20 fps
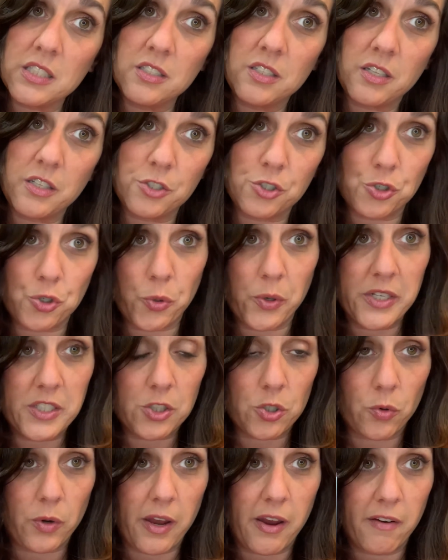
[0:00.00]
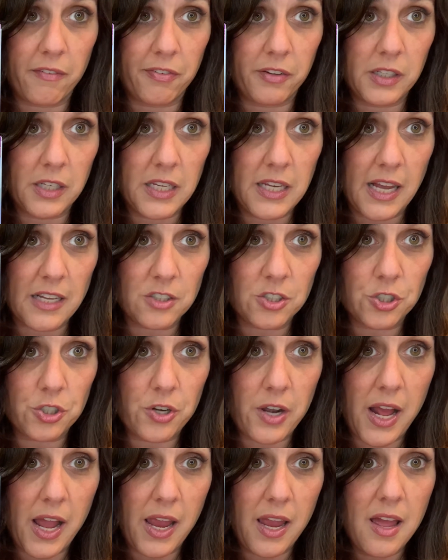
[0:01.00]
to the story so carefully
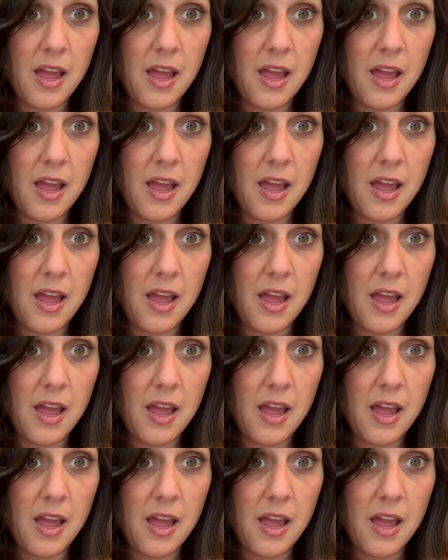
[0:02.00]
yesterday,